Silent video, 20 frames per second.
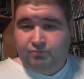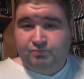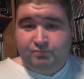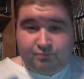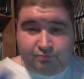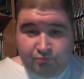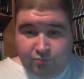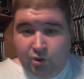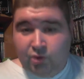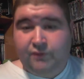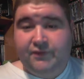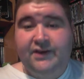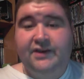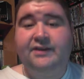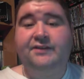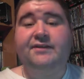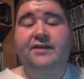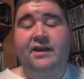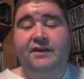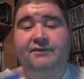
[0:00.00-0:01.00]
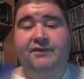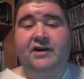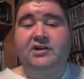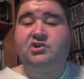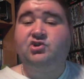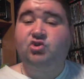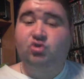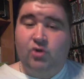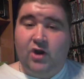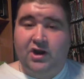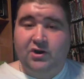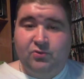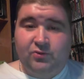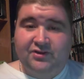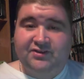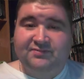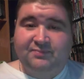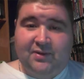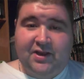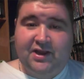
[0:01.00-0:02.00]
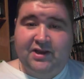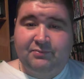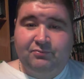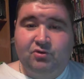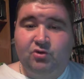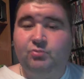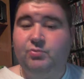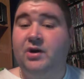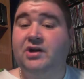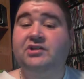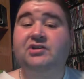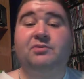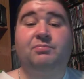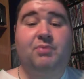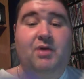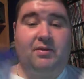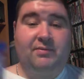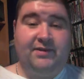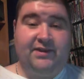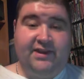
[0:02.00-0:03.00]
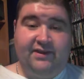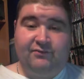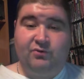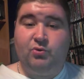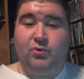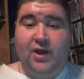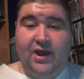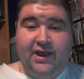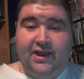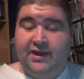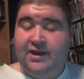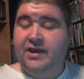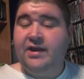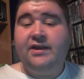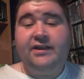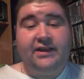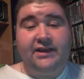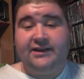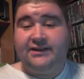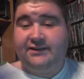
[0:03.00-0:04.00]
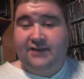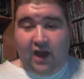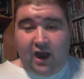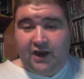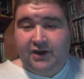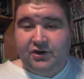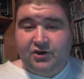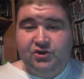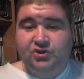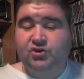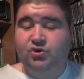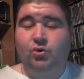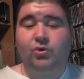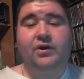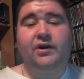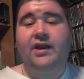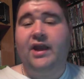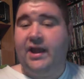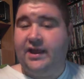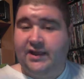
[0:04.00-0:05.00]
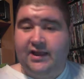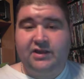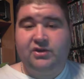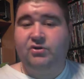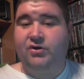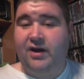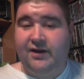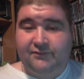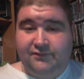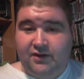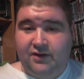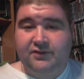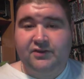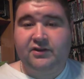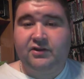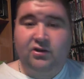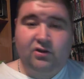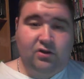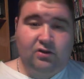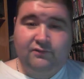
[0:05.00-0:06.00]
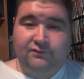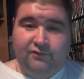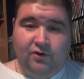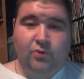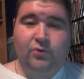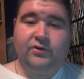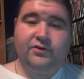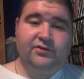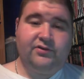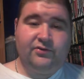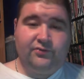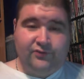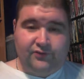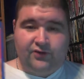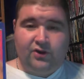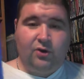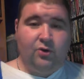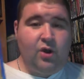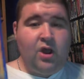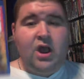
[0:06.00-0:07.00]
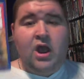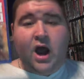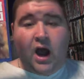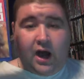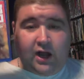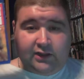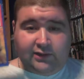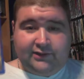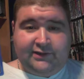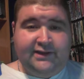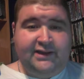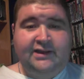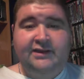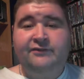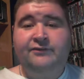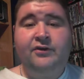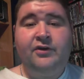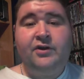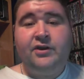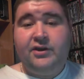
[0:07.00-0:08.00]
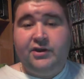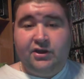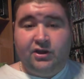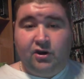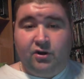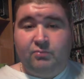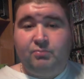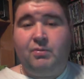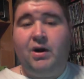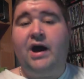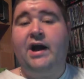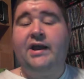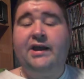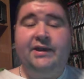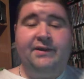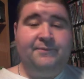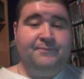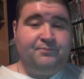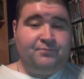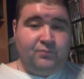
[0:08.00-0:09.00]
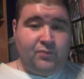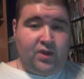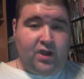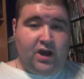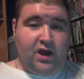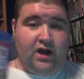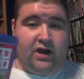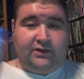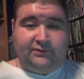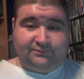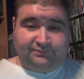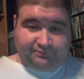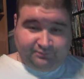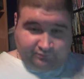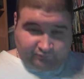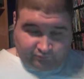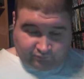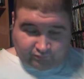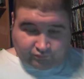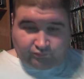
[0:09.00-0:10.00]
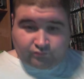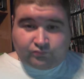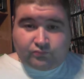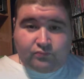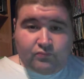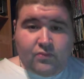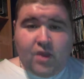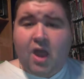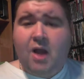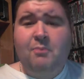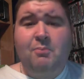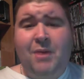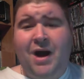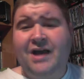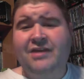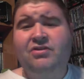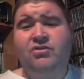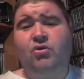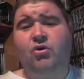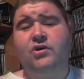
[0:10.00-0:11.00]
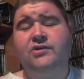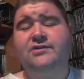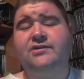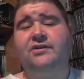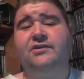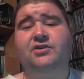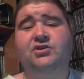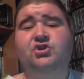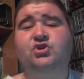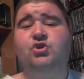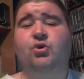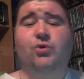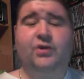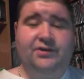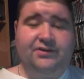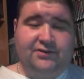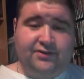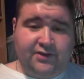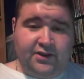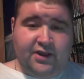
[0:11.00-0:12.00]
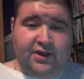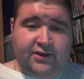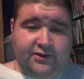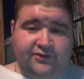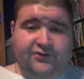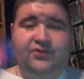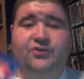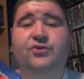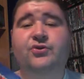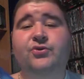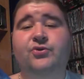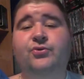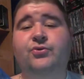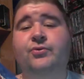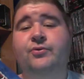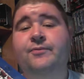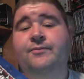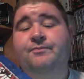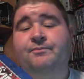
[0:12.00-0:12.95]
movies. And if I try to explain it too much, I'll probably give away the entire short and then you'll have nothing to look forward to. So I'll leave, my thoughts on the shorts to